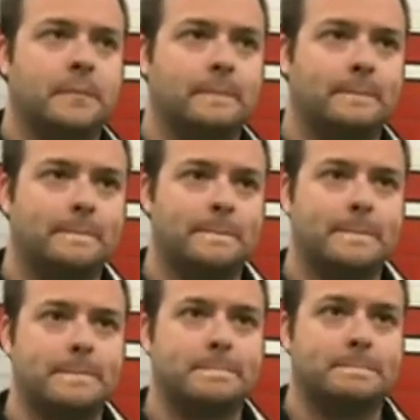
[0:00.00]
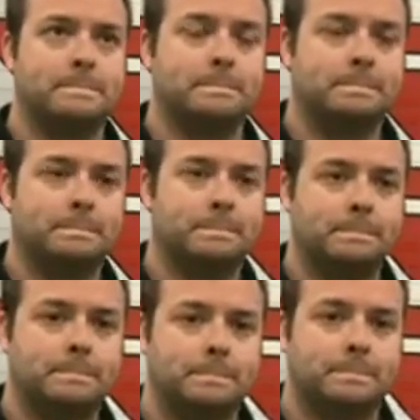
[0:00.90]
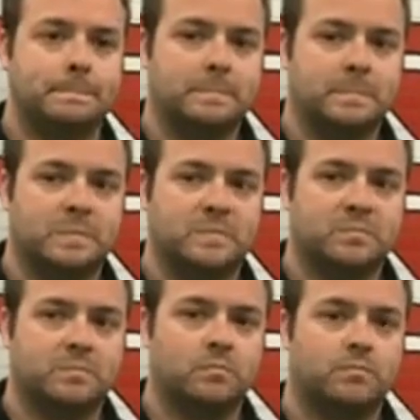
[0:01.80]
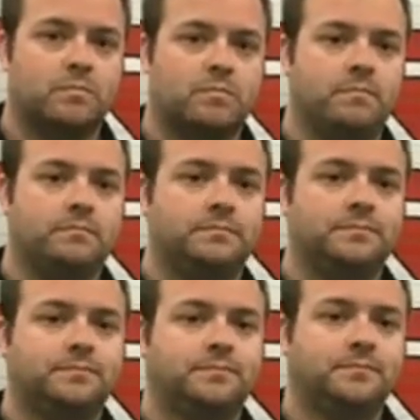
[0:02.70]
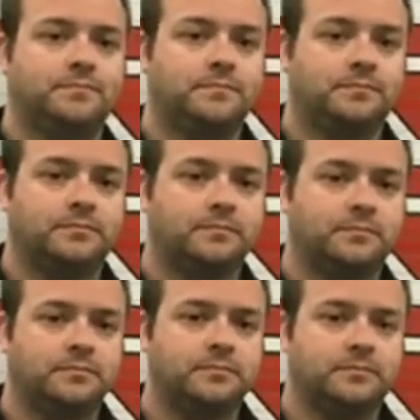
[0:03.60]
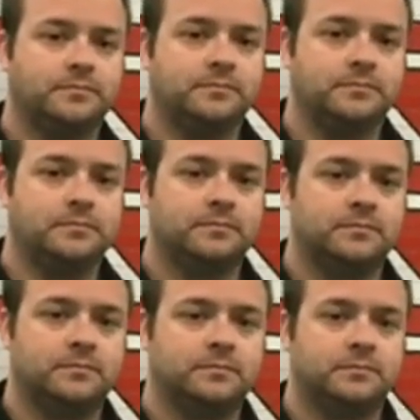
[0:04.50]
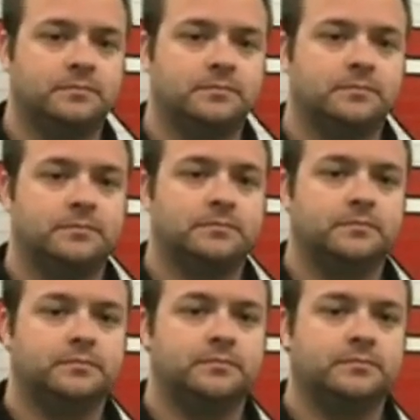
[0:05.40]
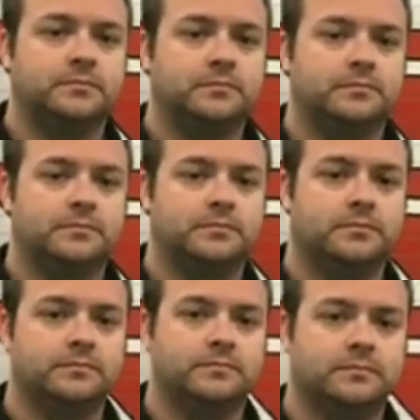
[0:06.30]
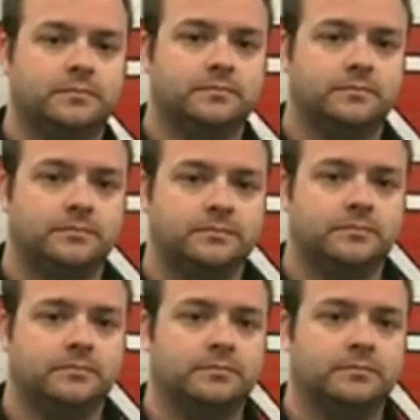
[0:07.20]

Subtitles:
No words are spoken by the person on screen.